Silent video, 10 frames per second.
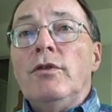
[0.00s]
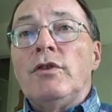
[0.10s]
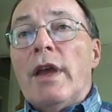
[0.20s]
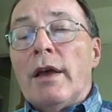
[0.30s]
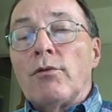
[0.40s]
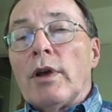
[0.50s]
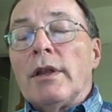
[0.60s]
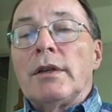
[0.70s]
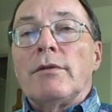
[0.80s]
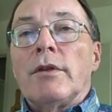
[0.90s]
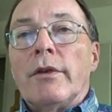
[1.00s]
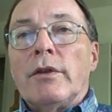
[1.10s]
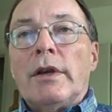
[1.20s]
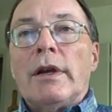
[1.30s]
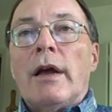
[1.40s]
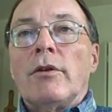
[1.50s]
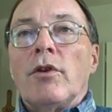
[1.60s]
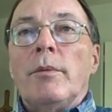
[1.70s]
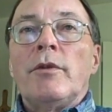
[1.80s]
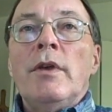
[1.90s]
stand relative to those in and out
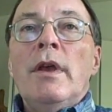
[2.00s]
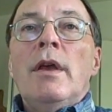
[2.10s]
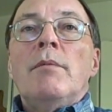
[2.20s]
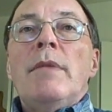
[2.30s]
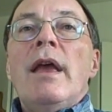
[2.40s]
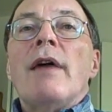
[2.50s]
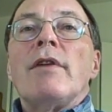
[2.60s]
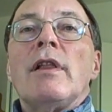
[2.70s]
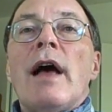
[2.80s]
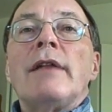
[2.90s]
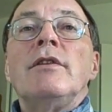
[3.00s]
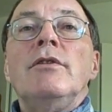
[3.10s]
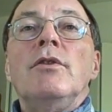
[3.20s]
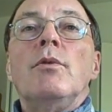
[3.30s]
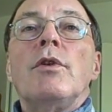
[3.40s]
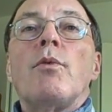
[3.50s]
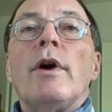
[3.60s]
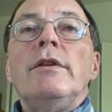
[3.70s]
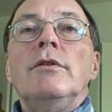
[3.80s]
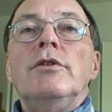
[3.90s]
groups, may have a lot to do with
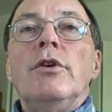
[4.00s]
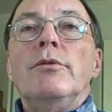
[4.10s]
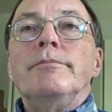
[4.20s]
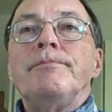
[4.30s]
what you do.